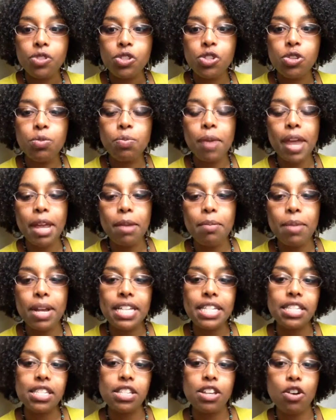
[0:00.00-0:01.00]
to make
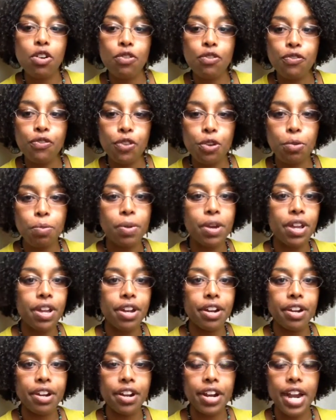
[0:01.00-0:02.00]
myself feel
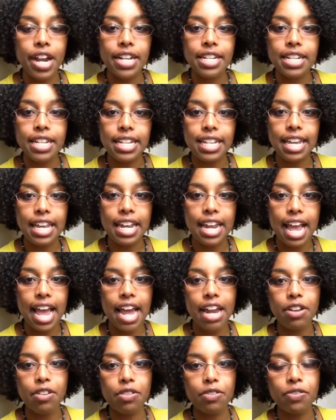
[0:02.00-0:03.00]
better and to get
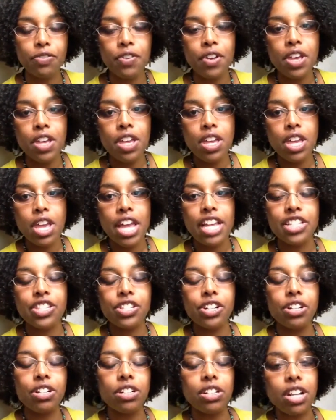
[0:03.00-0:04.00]
out of a
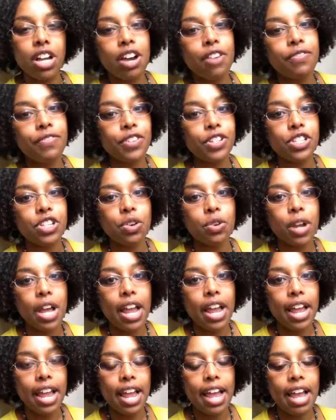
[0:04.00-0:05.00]
certain comfort zone
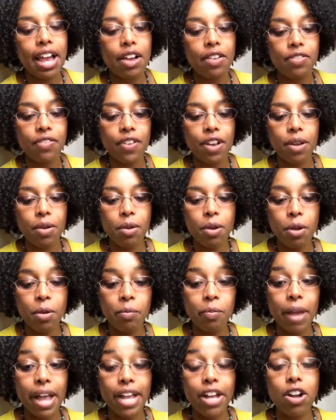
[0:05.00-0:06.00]
I have,
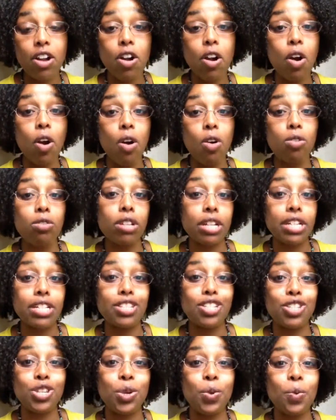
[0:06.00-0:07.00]
my goal
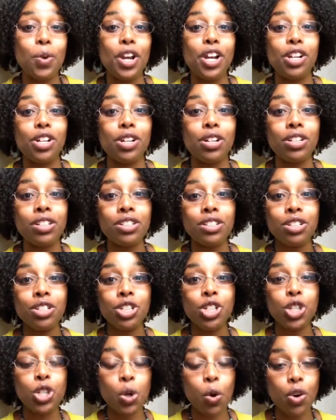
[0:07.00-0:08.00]
is to wear
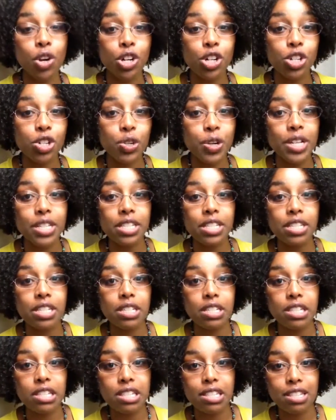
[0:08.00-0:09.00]
shorter
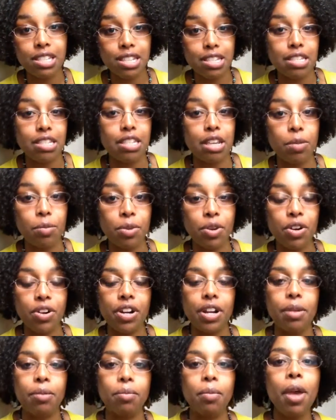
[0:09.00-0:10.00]
dresses this
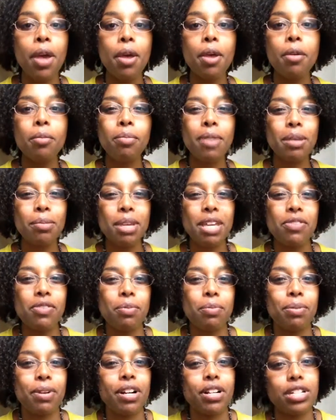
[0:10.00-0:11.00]
summer and maybe
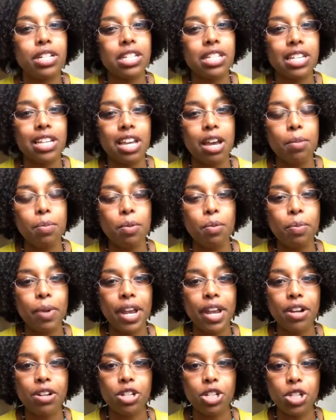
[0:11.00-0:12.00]
even purchase a couple
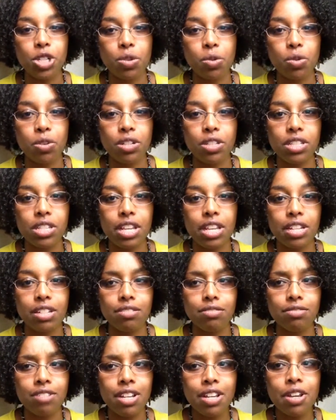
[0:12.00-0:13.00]
pair of shorts
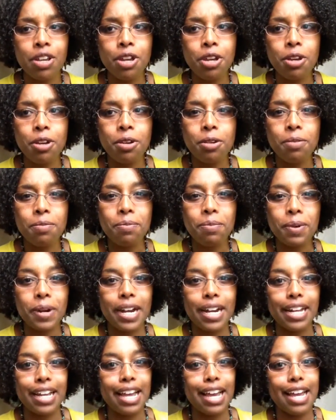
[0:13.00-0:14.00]
and
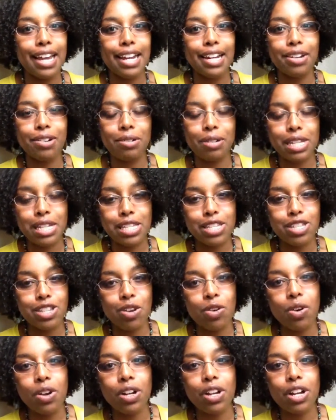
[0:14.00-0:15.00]
pray to God I don't get so